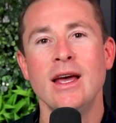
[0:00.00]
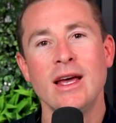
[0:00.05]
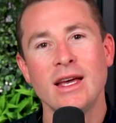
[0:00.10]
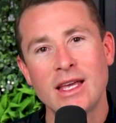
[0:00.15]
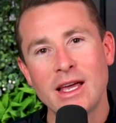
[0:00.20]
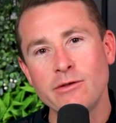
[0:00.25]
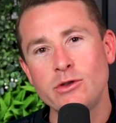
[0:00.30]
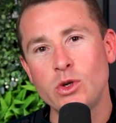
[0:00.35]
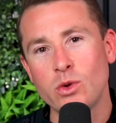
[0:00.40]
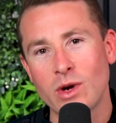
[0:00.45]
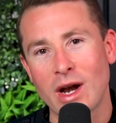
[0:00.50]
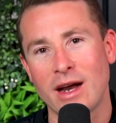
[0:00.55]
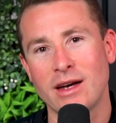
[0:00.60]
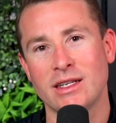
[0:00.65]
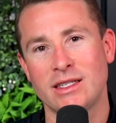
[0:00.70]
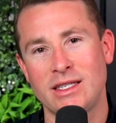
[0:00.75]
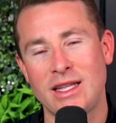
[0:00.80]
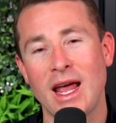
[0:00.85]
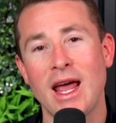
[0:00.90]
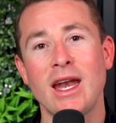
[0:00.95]
Gives you an
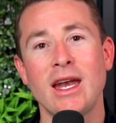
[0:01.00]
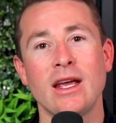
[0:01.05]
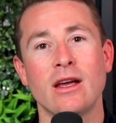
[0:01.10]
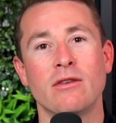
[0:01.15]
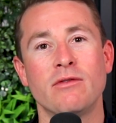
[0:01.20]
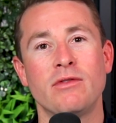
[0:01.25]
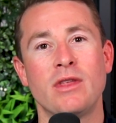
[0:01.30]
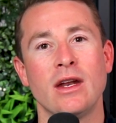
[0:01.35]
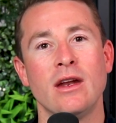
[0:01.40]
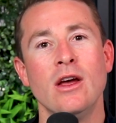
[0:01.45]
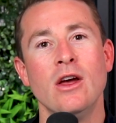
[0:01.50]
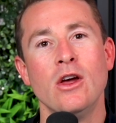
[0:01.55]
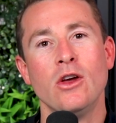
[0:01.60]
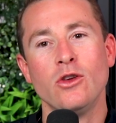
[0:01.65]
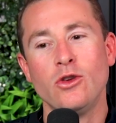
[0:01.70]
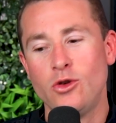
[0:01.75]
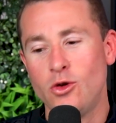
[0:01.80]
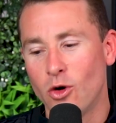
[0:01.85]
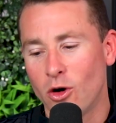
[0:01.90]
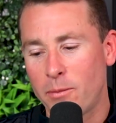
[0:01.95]
understanding of that
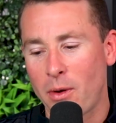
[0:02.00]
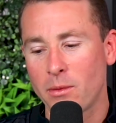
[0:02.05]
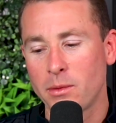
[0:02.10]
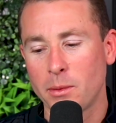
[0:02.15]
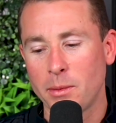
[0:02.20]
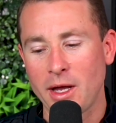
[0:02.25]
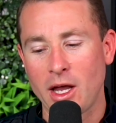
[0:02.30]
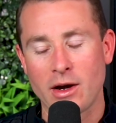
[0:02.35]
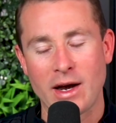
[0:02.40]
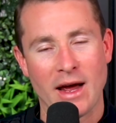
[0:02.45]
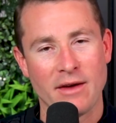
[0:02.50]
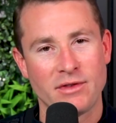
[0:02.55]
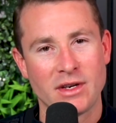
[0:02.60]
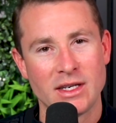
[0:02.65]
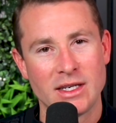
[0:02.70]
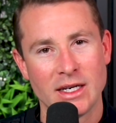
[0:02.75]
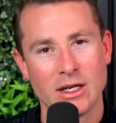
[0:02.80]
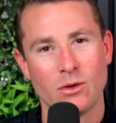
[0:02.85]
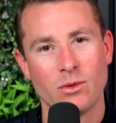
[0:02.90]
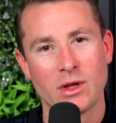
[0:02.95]
you're probably going to have to
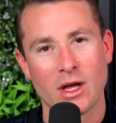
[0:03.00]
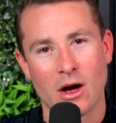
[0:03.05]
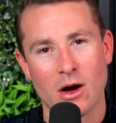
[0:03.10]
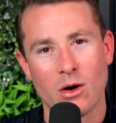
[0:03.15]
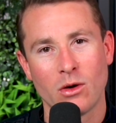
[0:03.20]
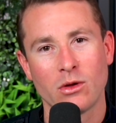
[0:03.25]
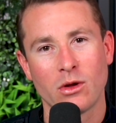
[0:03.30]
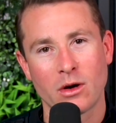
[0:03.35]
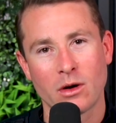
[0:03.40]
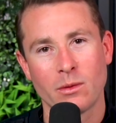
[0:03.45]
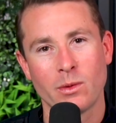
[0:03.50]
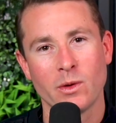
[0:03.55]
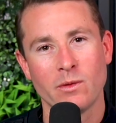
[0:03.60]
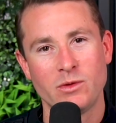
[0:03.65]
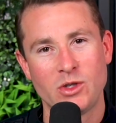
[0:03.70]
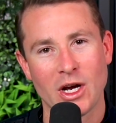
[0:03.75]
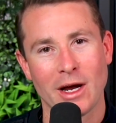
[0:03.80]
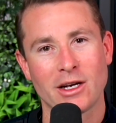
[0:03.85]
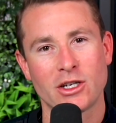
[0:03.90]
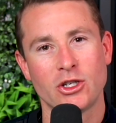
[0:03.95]
deal with a whole lot of
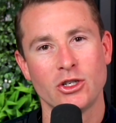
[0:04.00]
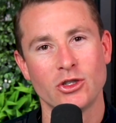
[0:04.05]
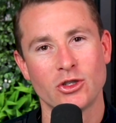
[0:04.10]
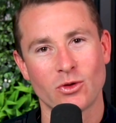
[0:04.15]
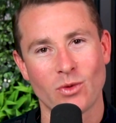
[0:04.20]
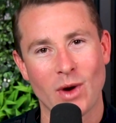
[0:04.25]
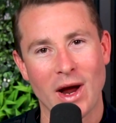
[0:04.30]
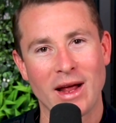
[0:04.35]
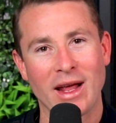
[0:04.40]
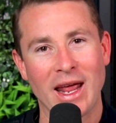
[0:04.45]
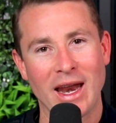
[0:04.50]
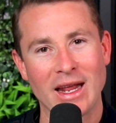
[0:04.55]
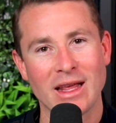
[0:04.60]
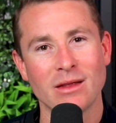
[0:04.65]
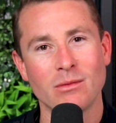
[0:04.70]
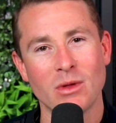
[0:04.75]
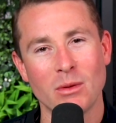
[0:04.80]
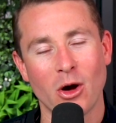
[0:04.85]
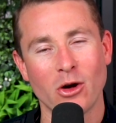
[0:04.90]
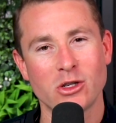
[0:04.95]
objections around getting them
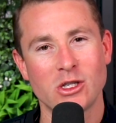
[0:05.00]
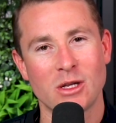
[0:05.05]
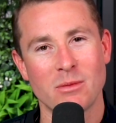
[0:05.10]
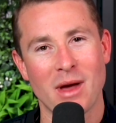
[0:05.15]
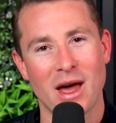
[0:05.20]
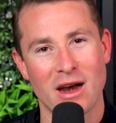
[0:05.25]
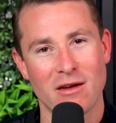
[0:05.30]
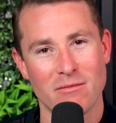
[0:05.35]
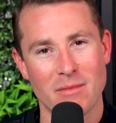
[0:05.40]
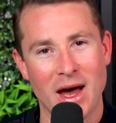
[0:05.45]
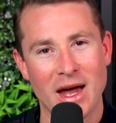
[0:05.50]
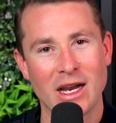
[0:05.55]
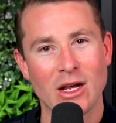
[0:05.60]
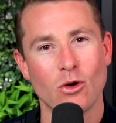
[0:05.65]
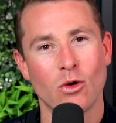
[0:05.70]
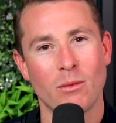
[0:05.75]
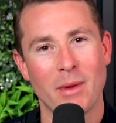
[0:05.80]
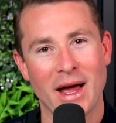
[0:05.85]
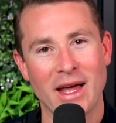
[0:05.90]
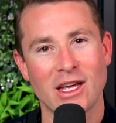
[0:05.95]
the most amount of money,
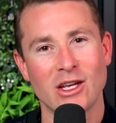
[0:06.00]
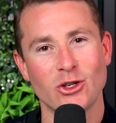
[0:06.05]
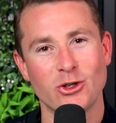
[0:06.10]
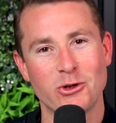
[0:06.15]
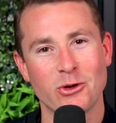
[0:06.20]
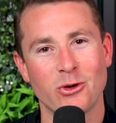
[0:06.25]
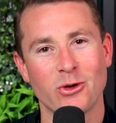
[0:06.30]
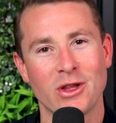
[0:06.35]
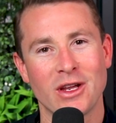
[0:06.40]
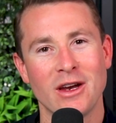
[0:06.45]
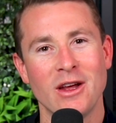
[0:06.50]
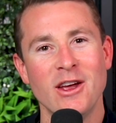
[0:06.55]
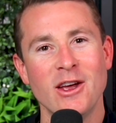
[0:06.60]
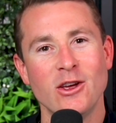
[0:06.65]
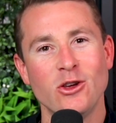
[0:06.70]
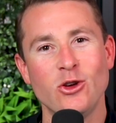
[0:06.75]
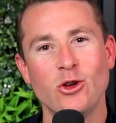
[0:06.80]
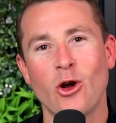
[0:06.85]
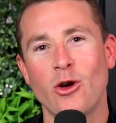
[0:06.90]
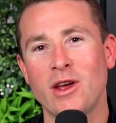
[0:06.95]
or making sure that
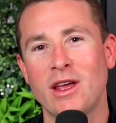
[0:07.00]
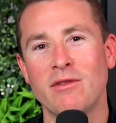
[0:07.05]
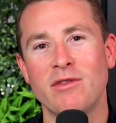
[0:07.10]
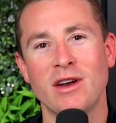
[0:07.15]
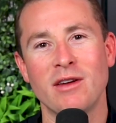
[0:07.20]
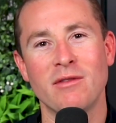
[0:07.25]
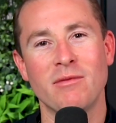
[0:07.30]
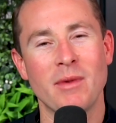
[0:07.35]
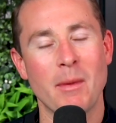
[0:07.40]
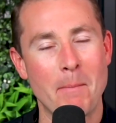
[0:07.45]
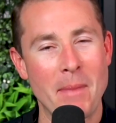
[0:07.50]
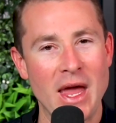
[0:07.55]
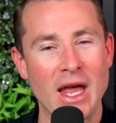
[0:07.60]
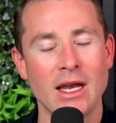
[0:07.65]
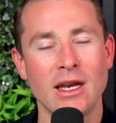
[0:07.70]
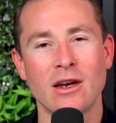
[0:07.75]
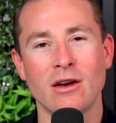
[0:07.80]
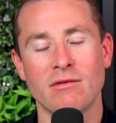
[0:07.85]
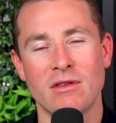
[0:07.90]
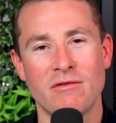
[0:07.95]
you don't give it an
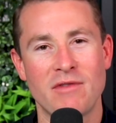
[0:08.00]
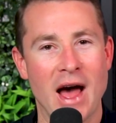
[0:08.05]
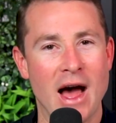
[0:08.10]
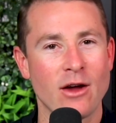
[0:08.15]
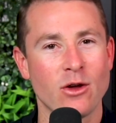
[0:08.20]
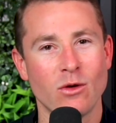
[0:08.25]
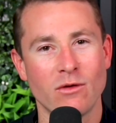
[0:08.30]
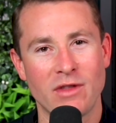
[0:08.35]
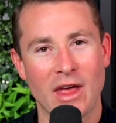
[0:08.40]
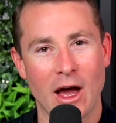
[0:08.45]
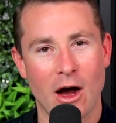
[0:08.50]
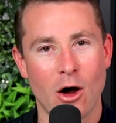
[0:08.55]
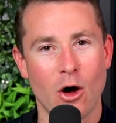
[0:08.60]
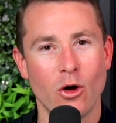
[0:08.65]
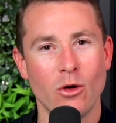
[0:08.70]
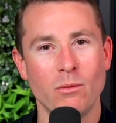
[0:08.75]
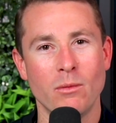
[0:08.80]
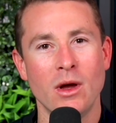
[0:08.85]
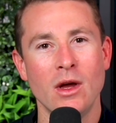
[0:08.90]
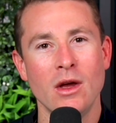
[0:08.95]
opinion of the value of their
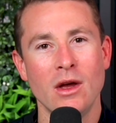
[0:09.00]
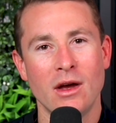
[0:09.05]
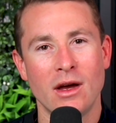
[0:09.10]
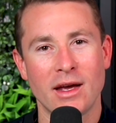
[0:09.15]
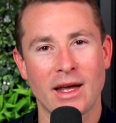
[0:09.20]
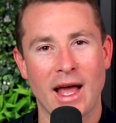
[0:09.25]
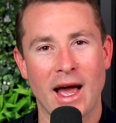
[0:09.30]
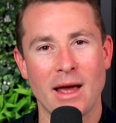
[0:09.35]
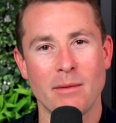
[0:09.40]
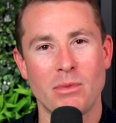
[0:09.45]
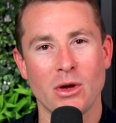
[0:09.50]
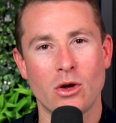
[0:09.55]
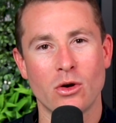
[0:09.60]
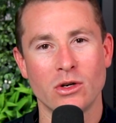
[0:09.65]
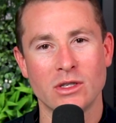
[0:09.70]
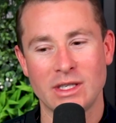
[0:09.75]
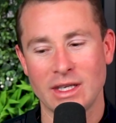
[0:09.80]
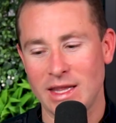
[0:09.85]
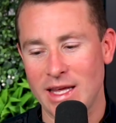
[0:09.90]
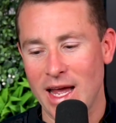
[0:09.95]
home, okay,
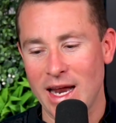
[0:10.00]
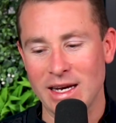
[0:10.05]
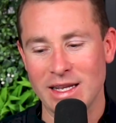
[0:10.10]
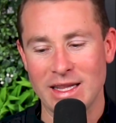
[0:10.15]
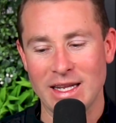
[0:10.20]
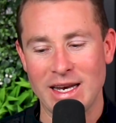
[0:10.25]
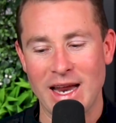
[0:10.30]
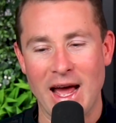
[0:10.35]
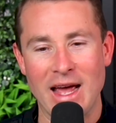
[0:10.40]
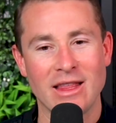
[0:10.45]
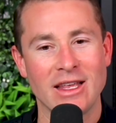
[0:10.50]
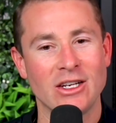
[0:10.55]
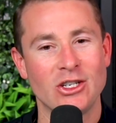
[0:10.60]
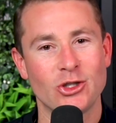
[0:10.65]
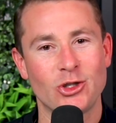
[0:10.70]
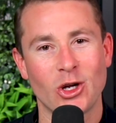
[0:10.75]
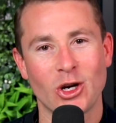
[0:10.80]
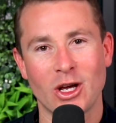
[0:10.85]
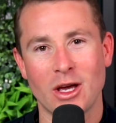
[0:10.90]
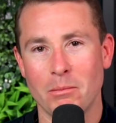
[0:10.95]
because at the end of the day, they're just
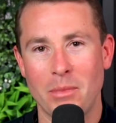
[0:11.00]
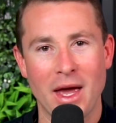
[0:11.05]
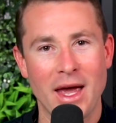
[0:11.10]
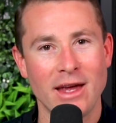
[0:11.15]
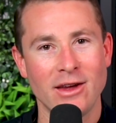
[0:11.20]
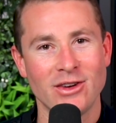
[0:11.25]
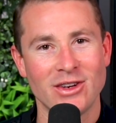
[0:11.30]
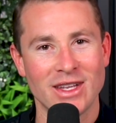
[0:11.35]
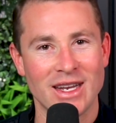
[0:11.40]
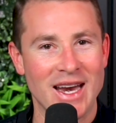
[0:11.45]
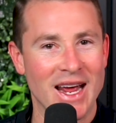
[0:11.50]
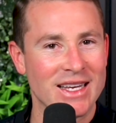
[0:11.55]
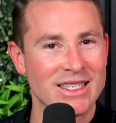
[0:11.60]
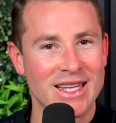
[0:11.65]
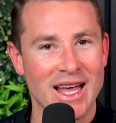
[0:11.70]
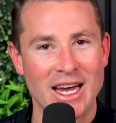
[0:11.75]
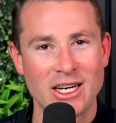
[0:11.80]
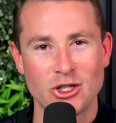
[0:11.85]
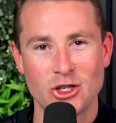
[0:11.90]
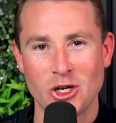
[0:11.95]
going to compare you to the next
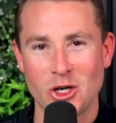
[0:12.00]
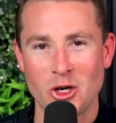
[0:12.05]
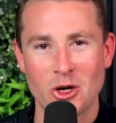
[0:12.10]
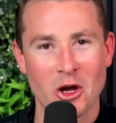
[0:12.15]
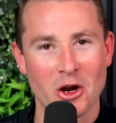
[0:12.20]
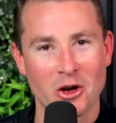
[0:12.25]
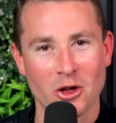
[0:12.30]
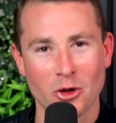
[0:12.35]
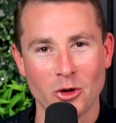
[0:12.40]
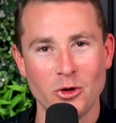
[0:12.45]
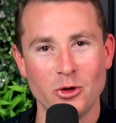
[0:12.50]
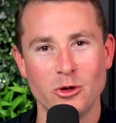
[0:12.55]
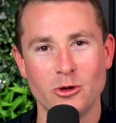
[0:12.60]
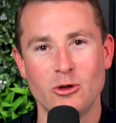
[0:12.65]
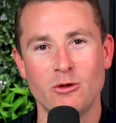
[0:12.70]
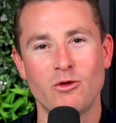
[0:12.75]
agent and you're going to lose.